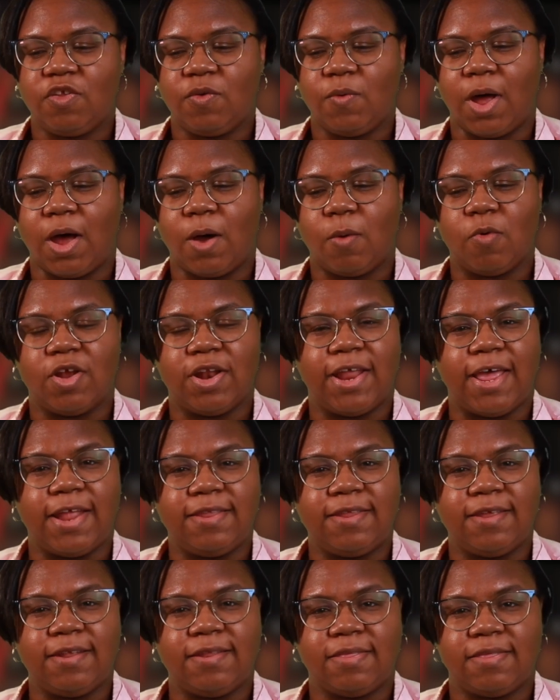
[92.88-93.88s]
to our
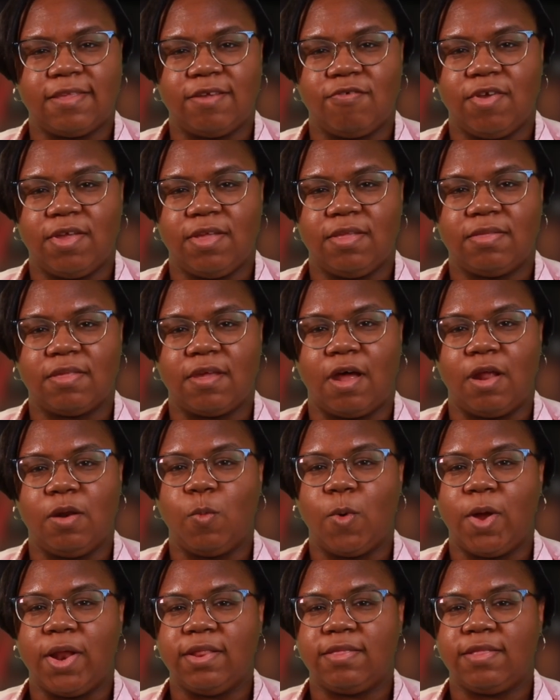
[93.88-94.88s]
Lenten series
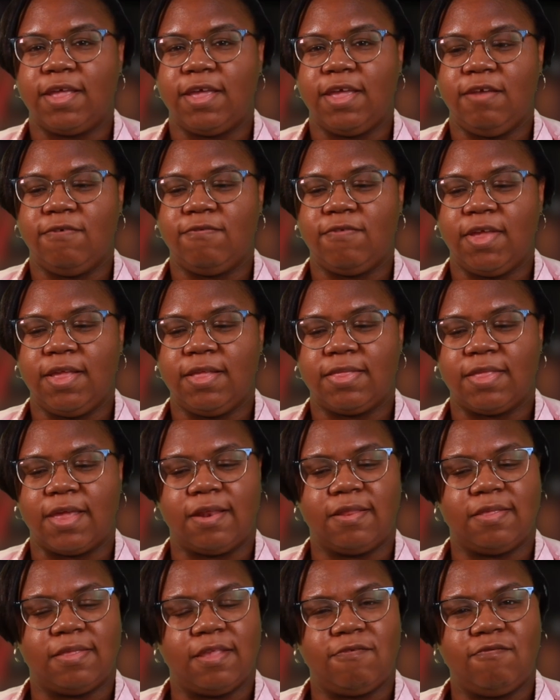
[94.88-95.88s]
on Wednesday evenings
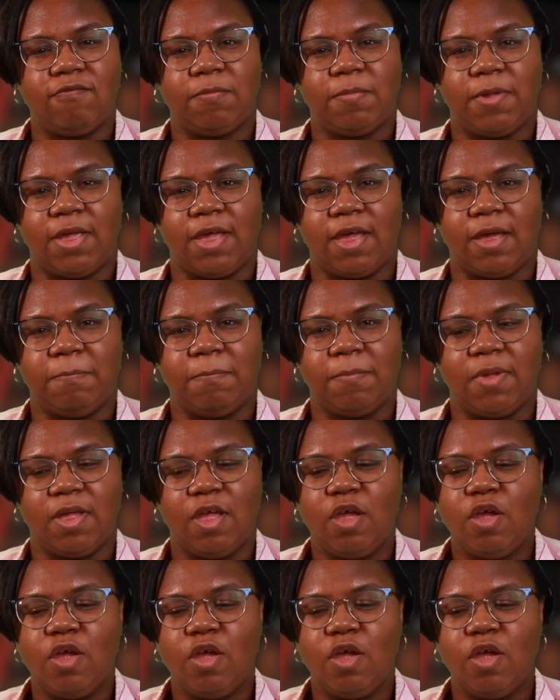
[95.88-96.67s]
at 7 p.m.,